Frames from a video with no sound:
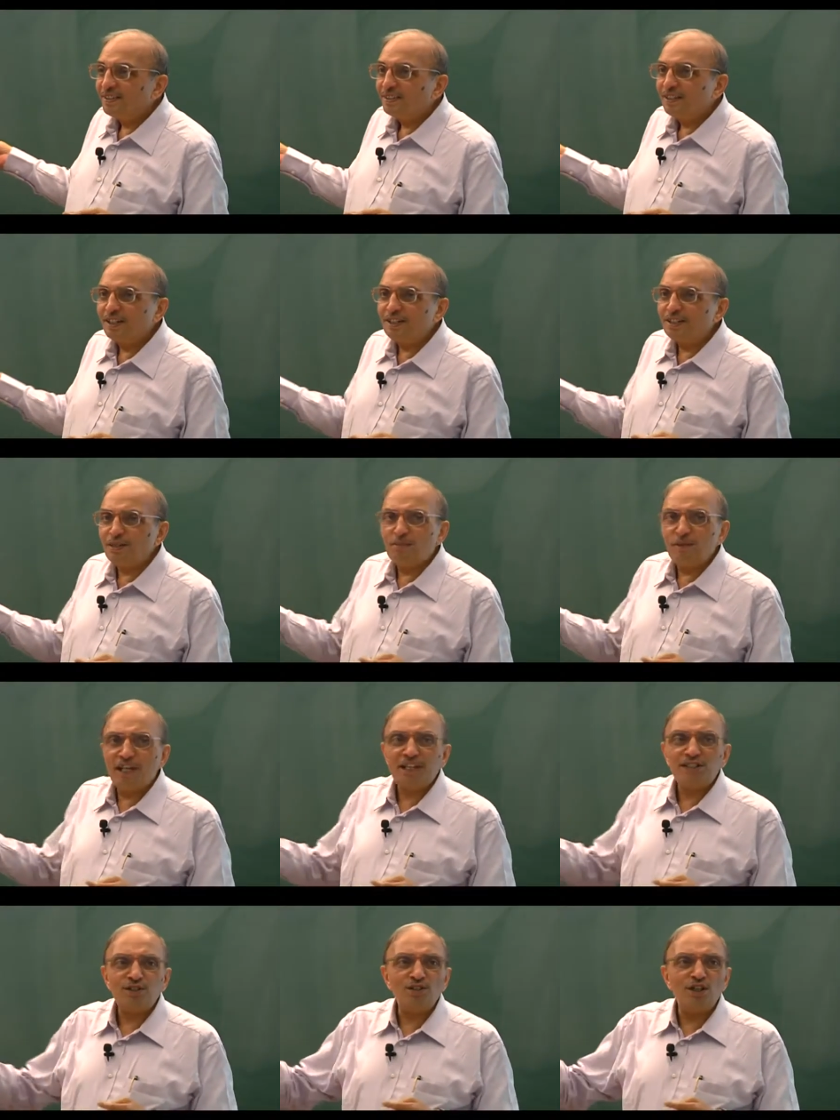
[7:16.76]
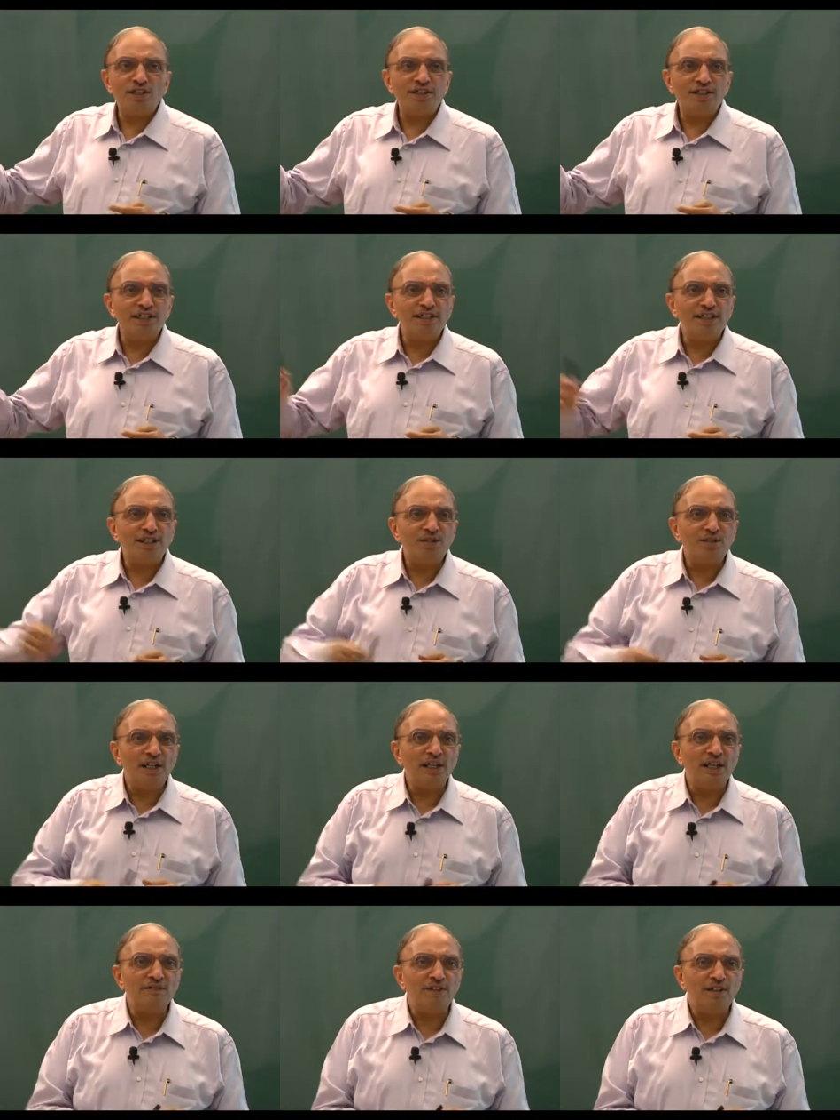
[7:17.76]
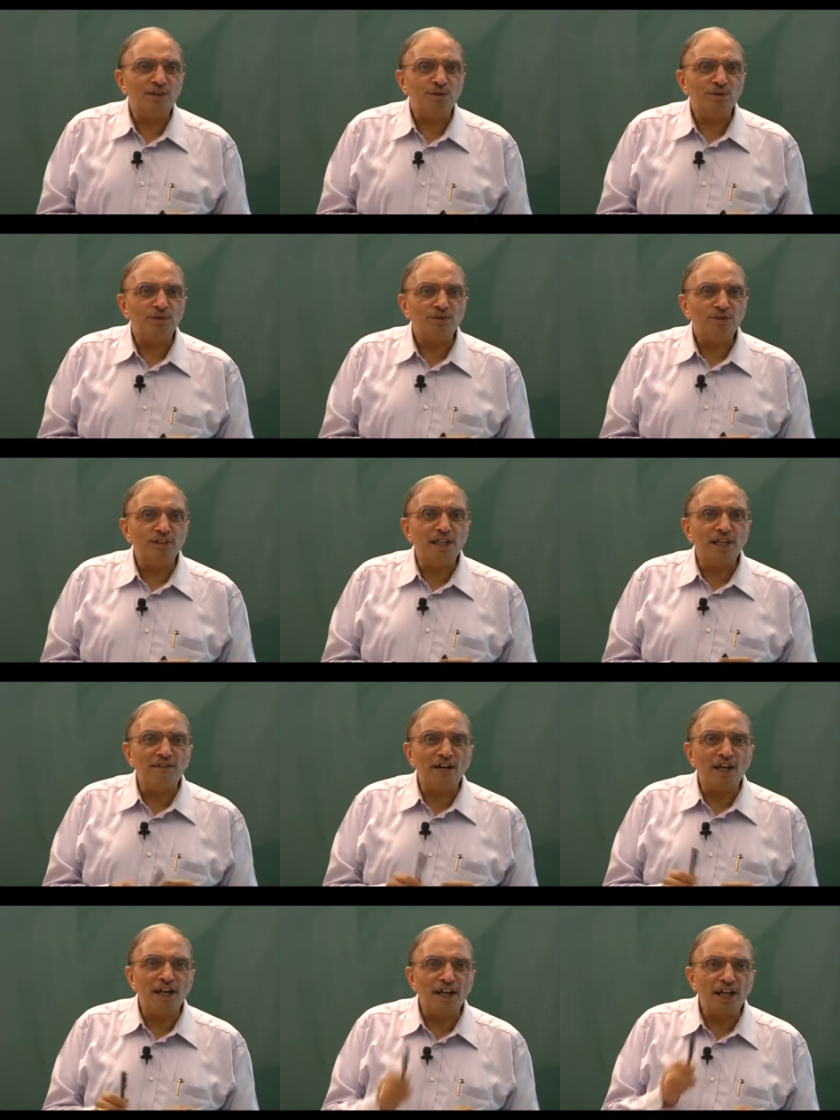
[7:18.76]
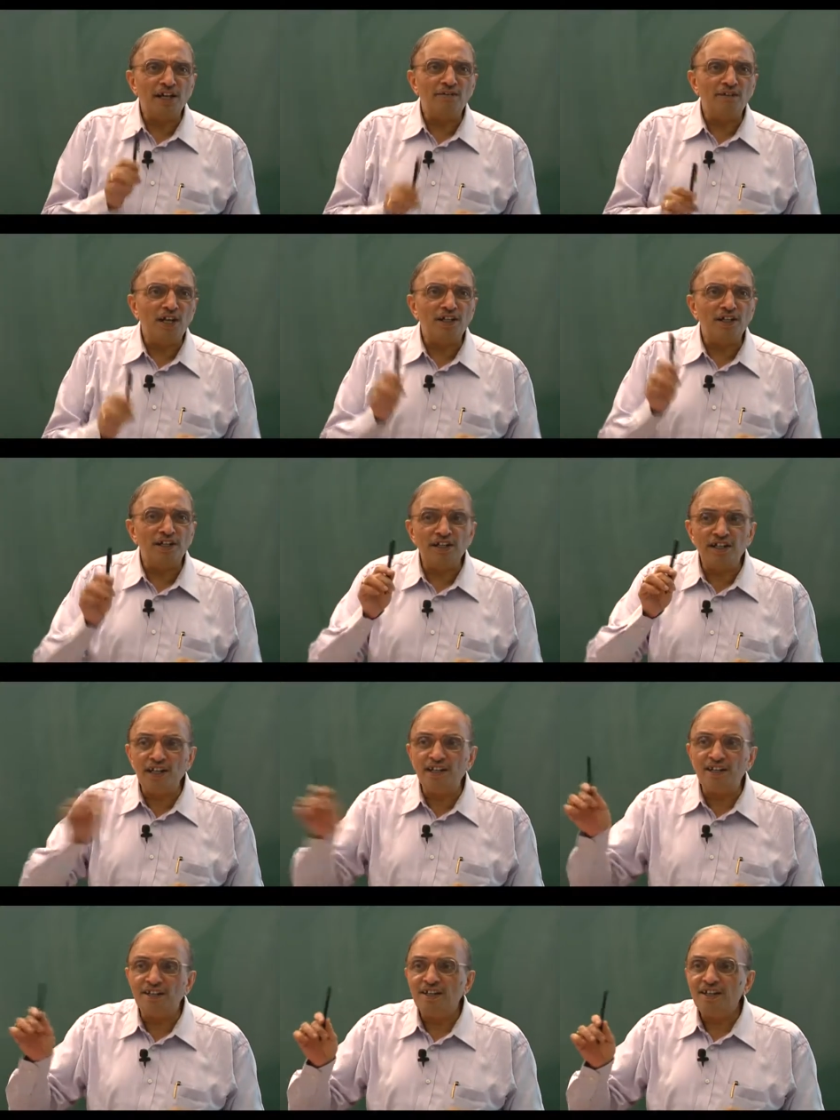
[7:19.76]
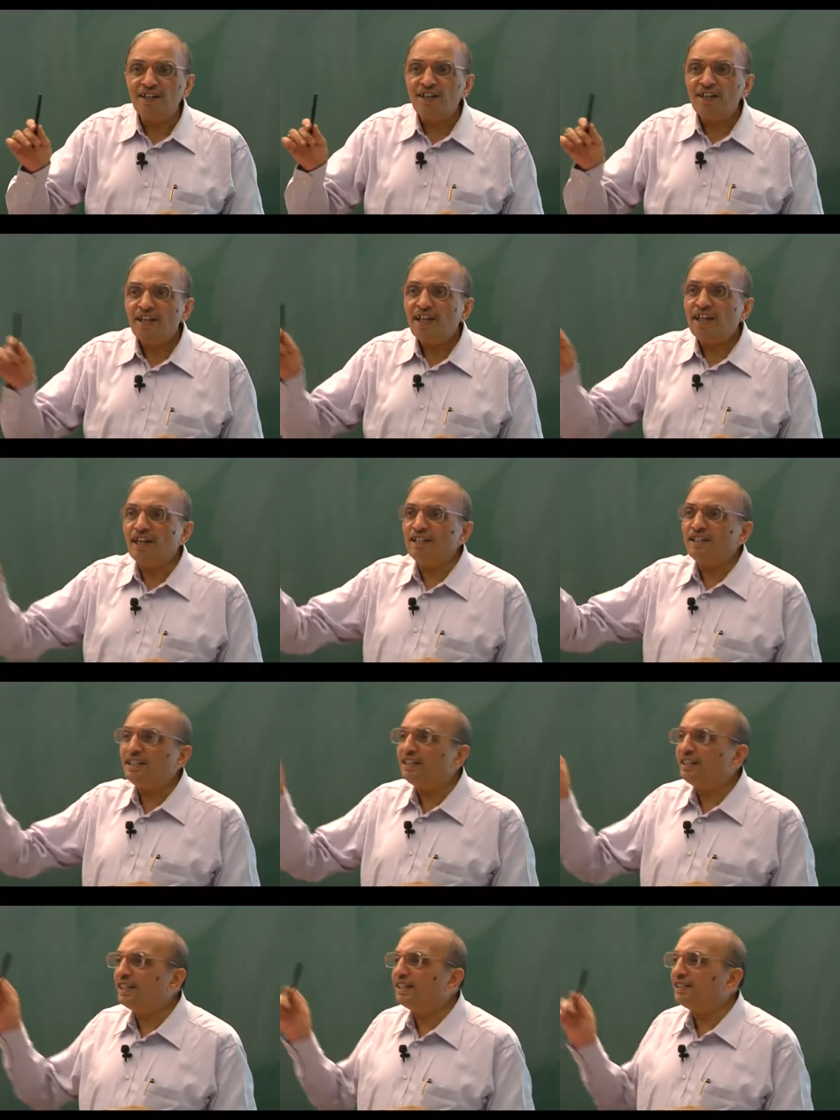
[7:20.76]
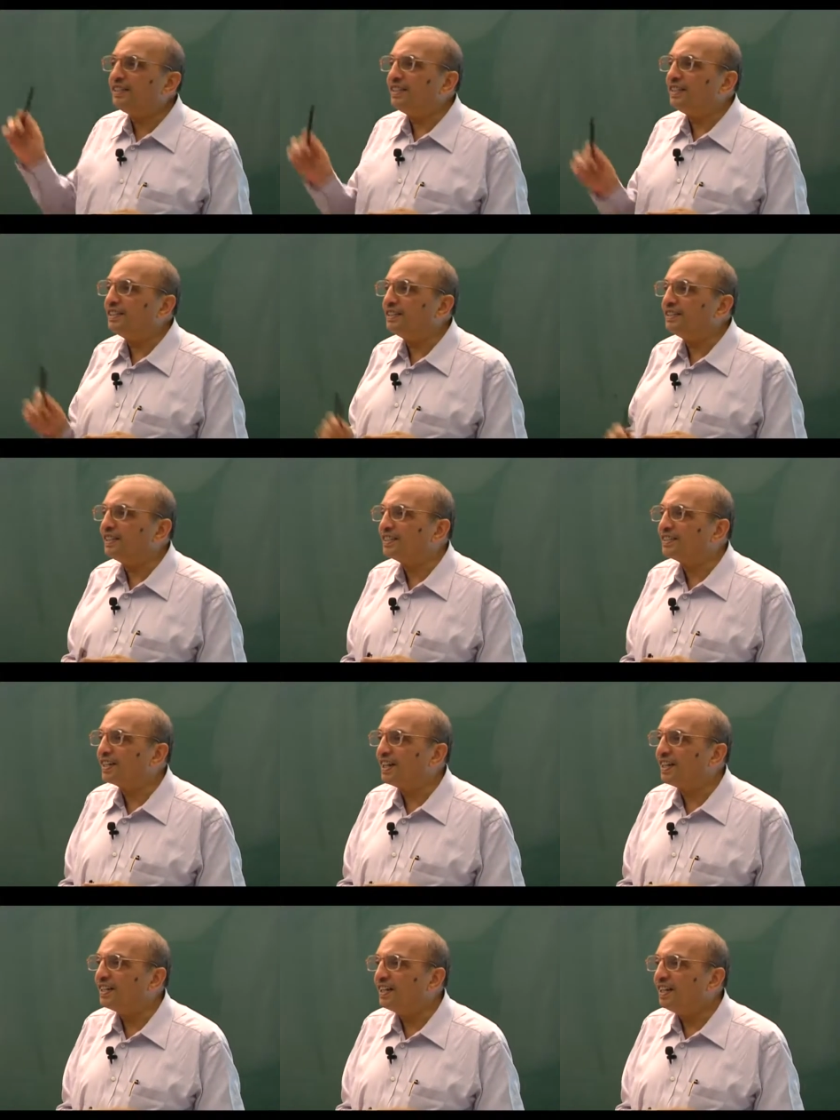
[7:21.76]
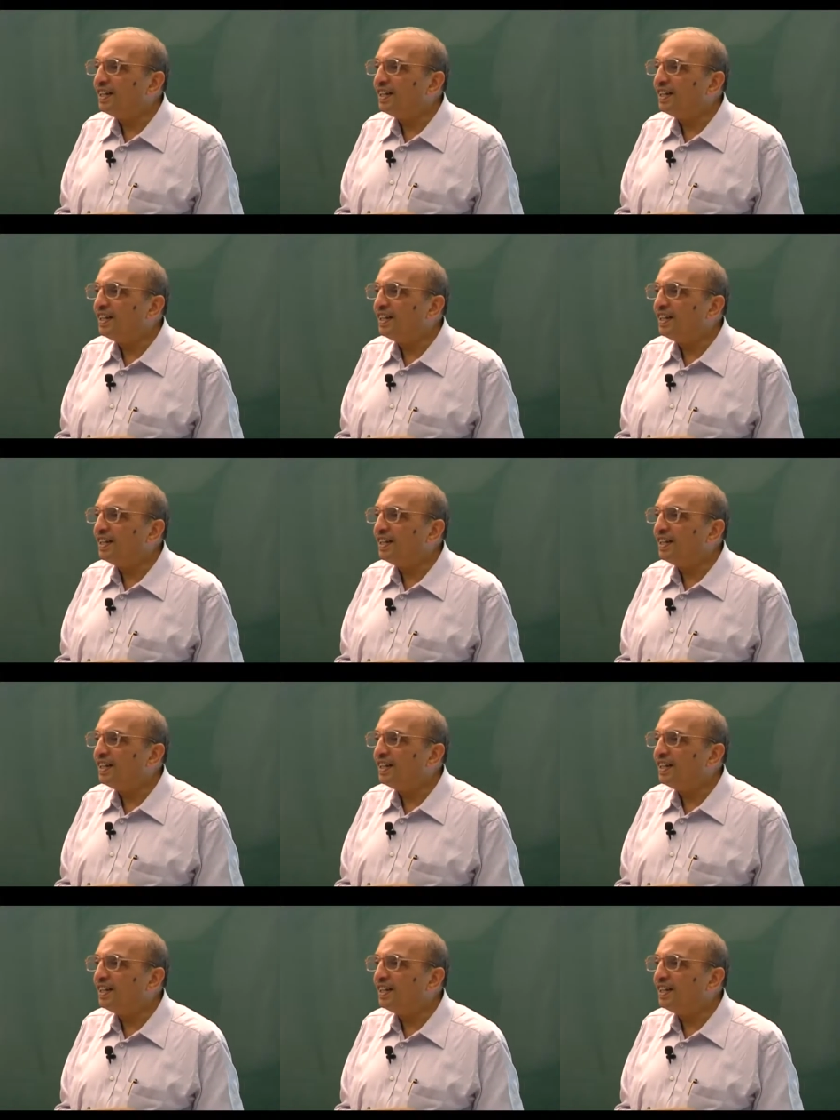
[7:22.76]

That is the biggest nonsense that you can ever do. Never ever read anything that is written in the slide.